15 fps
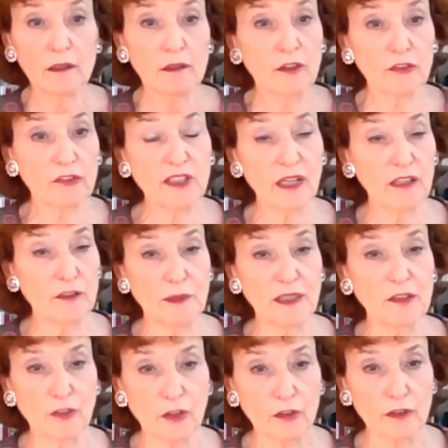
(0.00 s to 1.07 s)
nothing had
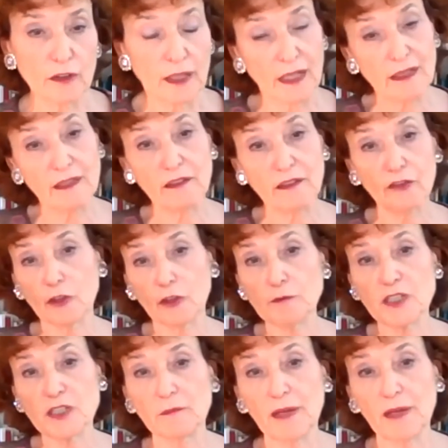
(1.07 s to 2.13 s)
been done, and the
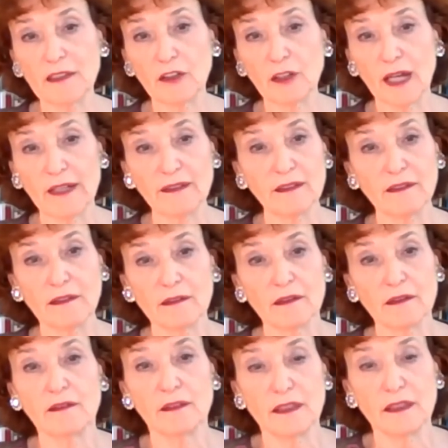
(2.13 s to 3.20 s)
subject matter had
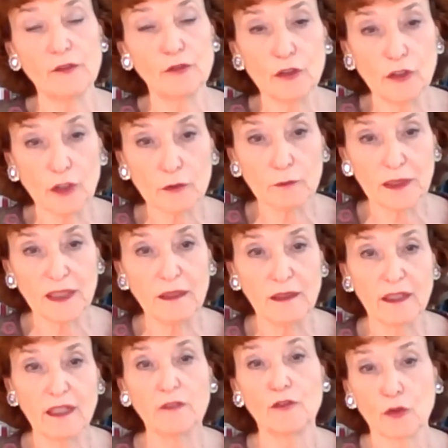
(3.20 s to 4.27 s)
even not
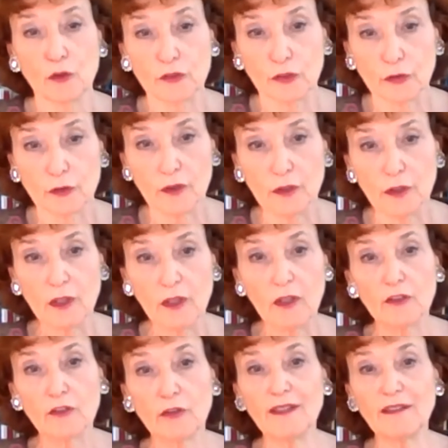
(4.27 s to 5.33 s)
been evoked.
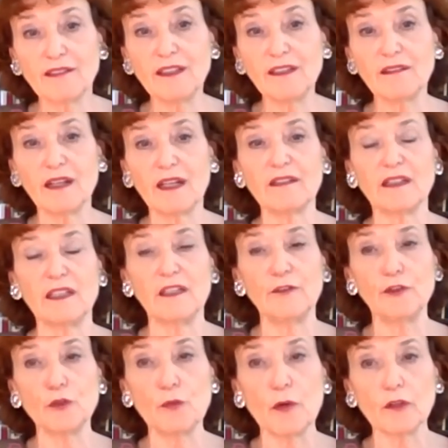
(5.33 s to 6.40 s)
So I think that
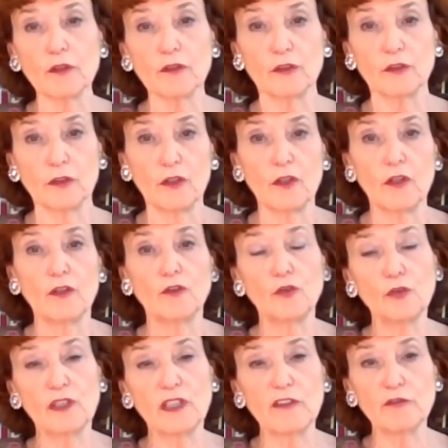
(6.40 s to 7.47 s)
if you want
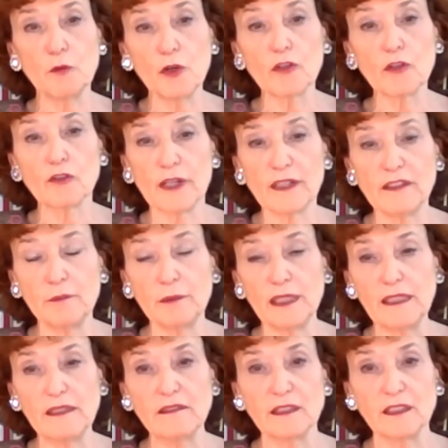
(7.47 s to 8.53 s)
to give more
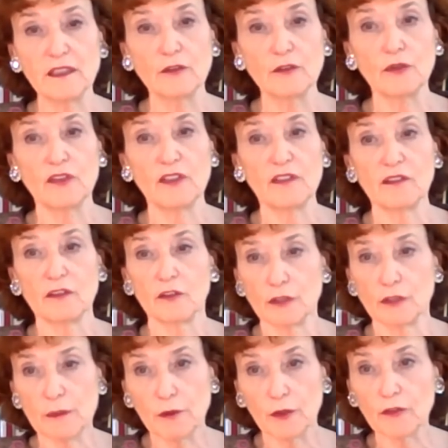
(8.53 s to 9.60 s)
credibility to these
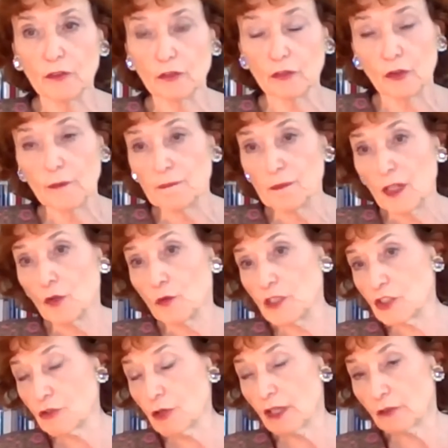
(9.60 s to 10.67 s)
agreements,
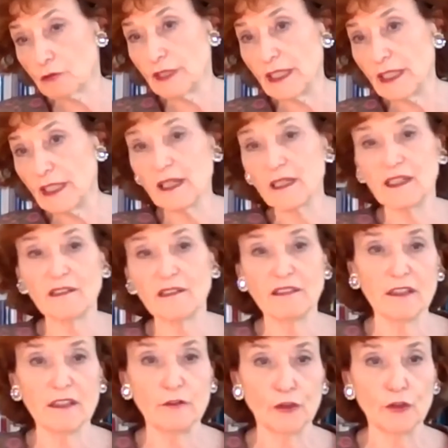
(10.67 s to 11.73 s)
which are really an
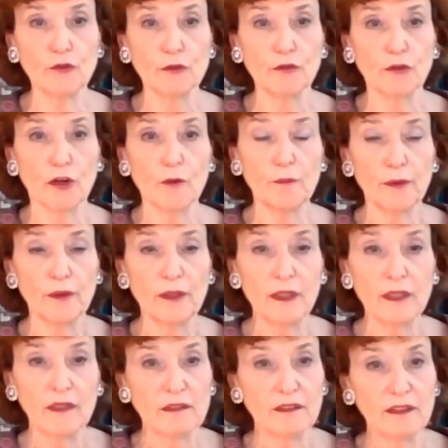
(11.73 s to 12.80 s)
asset for Europe,
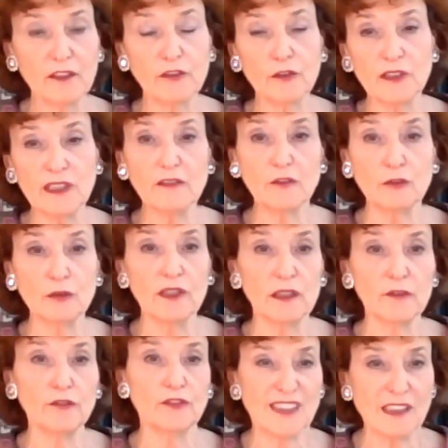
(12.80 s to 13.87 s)
there is a need to
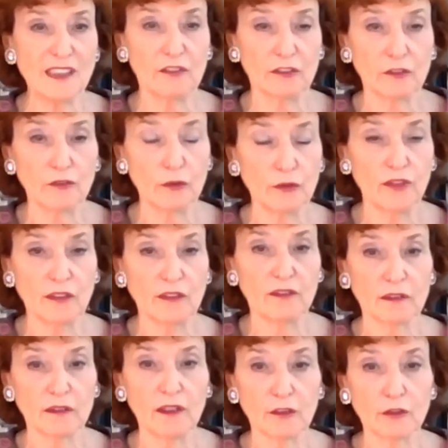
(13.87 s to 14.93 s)
give teeth to
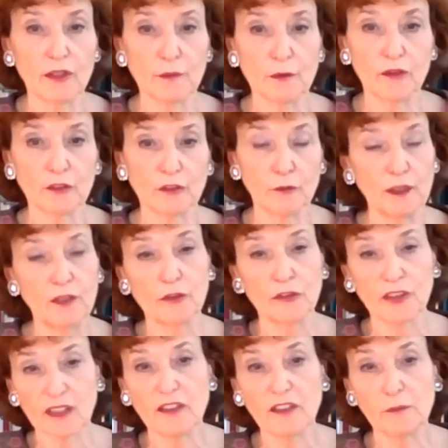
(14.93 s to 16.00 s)
these agreements,
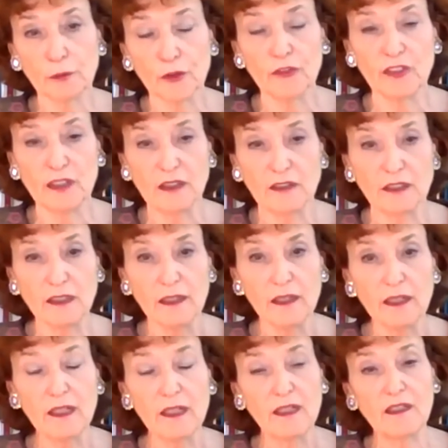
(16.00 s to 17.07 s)
because reciprocity
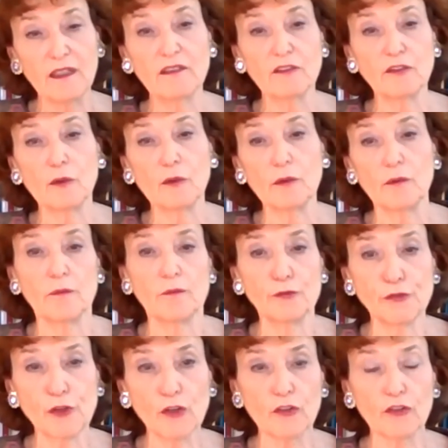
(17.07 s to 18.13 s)
is the
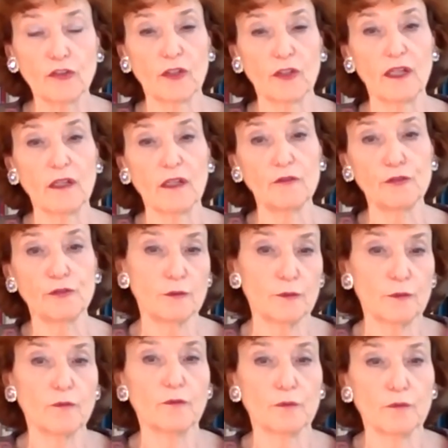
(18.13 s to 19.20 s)
first and
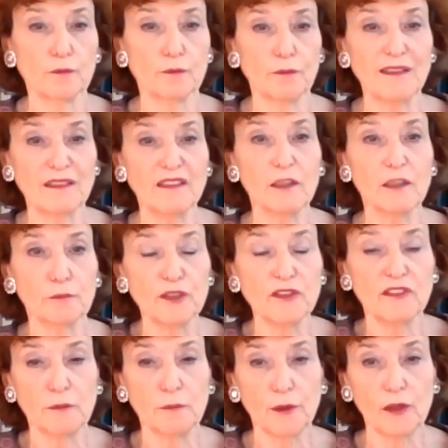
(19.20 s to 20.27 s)
basic
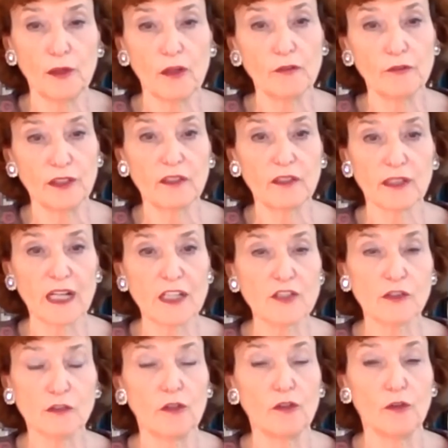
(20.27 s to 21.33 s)
principle of
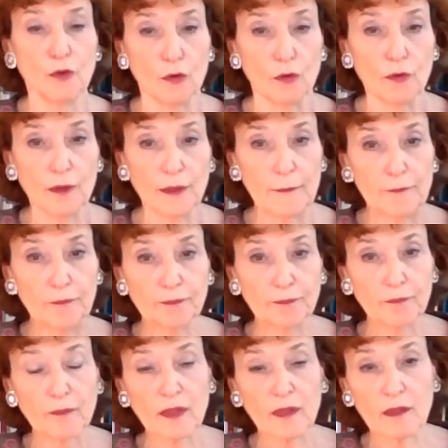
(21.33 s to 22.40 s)
international law.
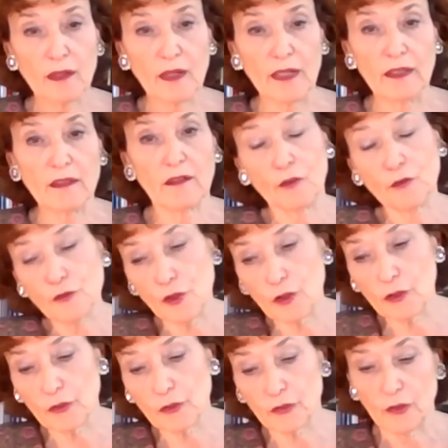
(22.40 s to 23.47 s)
And of
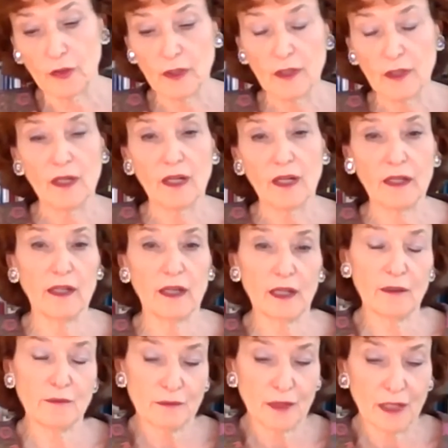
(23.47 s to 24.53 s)
course, I'm